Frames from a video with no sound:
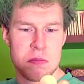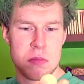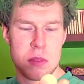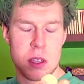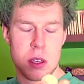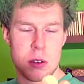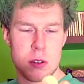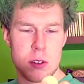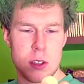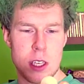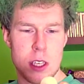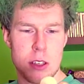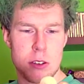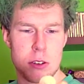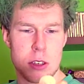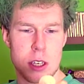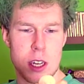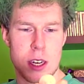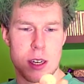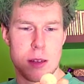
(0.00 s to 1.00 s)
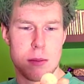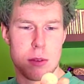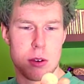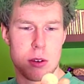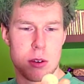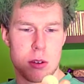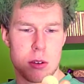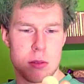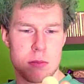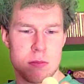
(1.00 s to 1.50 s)
No secret
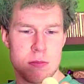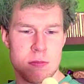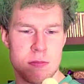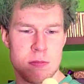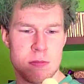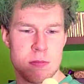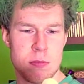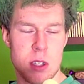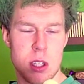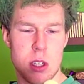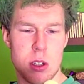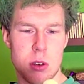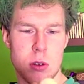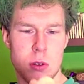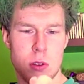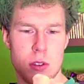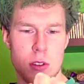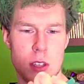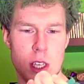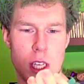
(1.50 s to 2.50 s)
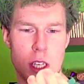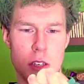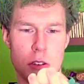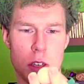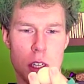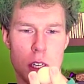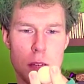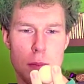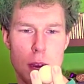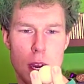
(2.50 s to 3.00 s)
anymore, no
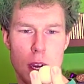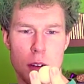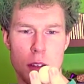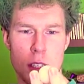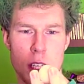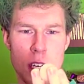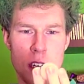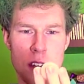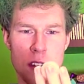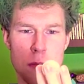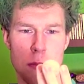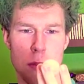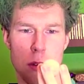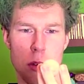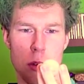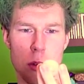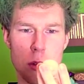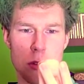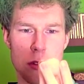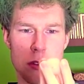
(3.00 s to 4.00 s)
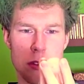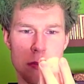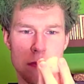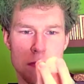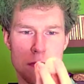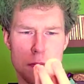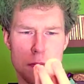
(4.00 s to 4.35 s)
secret about Guinness balls.